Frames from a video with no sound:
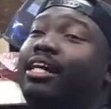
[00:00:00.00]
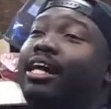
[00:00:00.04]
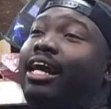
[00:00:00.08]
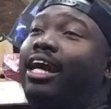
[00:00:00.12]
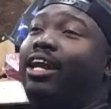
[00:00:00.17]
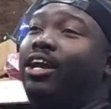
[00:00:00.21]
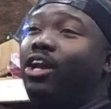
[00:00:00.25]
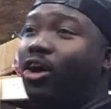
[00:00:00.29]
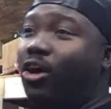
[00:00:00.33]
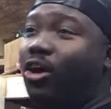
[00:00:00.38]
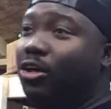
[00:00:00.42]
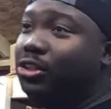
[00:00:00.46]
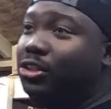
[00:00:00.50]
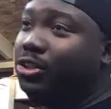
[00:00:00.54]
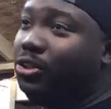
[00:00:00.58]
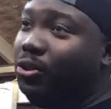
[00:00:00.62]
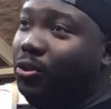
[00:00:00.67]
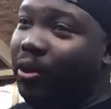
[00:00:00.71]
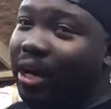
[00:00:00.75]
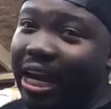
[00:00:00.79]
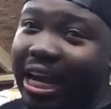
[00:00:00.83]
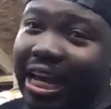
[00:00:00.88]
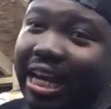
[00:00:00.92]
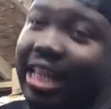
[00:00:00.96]
and
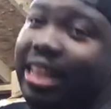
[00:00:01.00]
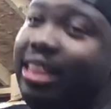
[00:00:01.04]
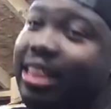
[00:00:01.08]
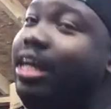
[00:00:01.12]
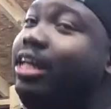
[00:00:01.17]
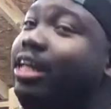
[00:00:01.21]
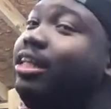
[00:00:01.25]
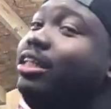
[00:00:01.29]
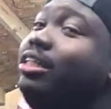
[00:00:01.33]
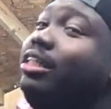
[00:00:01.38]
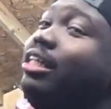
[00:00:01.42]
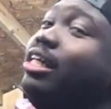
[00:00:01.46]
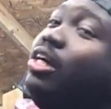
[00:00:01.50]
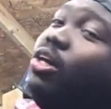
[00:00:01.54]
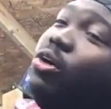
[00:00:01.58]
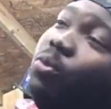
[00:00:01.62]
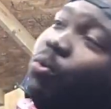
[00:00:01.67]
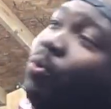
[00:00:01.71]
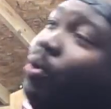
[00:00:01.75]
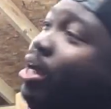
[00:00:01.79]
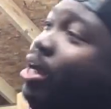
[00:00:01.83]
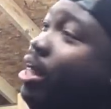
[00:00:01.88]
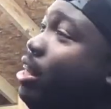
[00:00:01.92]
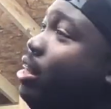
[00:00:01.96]
also anything to deal
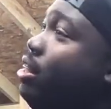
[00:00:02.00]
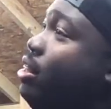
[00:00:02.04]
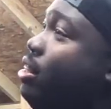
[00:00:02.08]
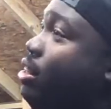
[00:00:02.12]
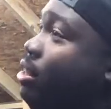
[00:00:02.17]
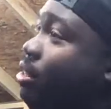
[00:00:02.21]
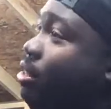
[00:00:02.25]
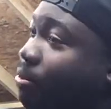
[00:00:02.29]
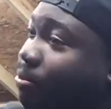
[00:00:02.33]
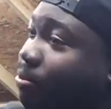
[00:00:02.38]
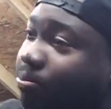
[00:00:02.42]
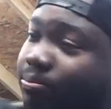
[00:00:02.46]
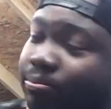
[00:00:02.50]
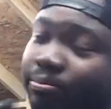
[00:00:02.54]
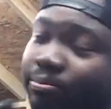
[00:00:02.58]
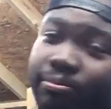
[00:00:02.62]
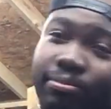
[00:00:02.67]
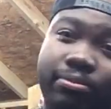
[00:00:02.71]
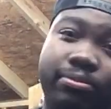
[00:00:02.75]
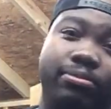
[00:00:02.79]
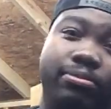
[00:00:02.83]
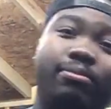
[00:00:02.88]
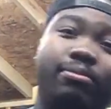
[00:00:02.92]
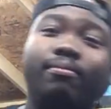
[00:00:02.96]
with
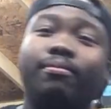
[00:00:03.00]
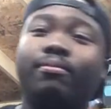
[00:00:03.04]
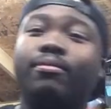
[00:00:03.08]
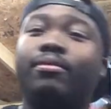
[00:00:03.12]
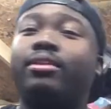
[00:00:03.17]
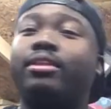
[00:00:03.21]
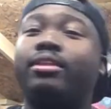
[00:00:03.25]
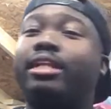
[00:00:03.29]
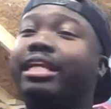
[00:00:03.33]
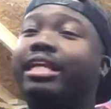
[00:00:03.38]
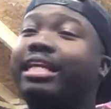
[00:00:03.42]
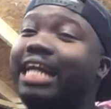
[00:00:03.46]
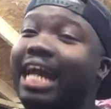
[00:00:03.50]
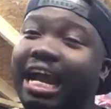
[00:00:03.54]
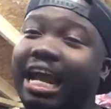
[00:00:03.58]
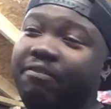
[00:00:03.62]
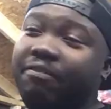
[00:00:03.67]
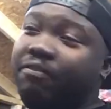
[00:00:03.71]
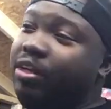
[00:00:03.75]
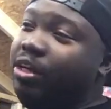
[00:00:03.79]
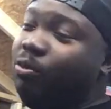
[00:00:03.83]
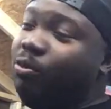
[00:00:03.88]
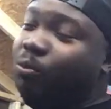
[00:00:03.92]
the Navy,